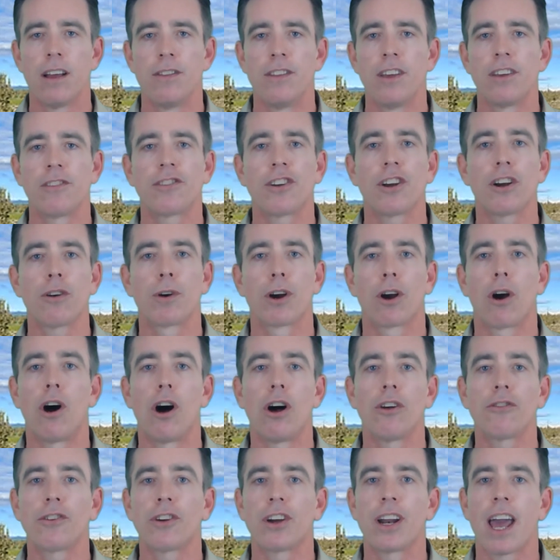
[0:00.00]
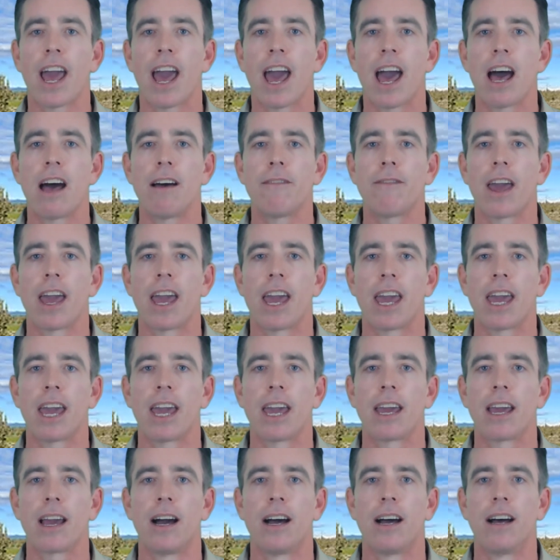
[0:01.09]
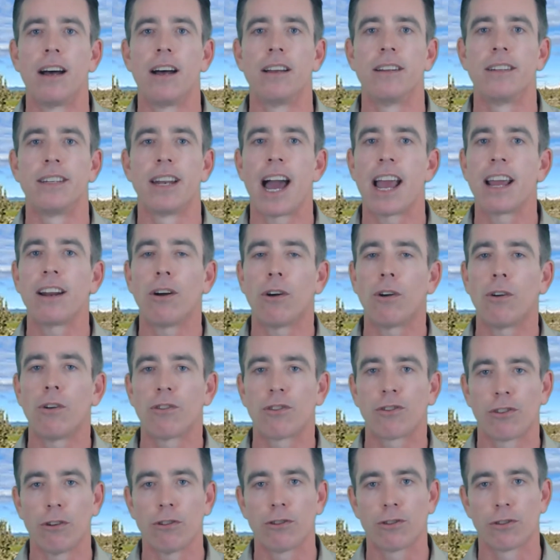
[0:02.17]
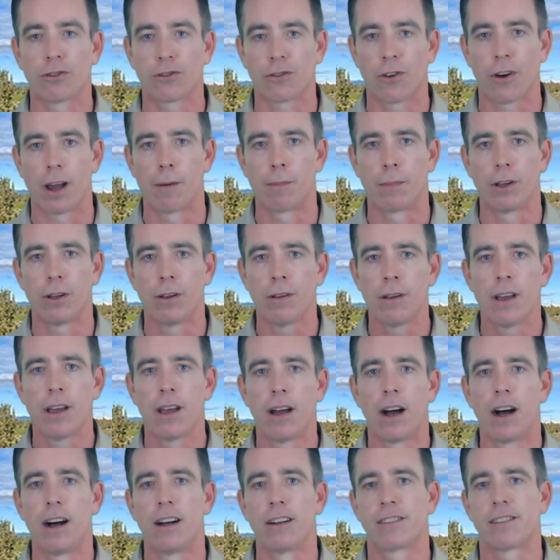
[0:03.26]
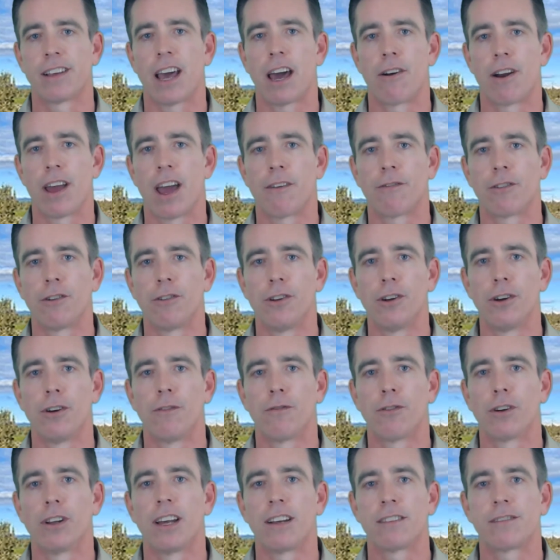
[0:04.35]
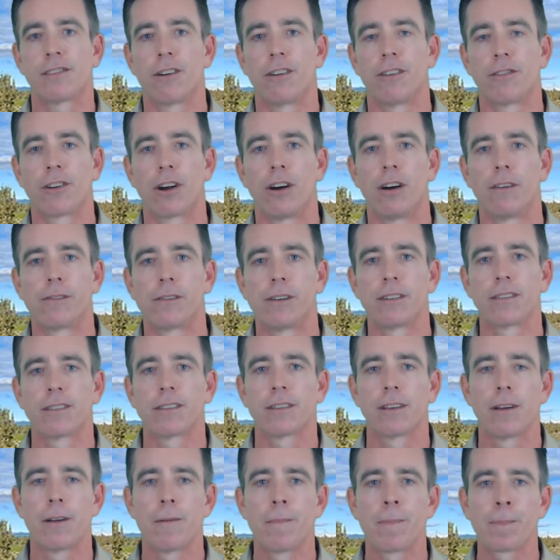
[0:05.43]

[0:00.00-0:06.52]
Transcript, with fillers: This year we're also going to have a uh, nine-hole social scramble on Saturday afternoon for less serious golfers.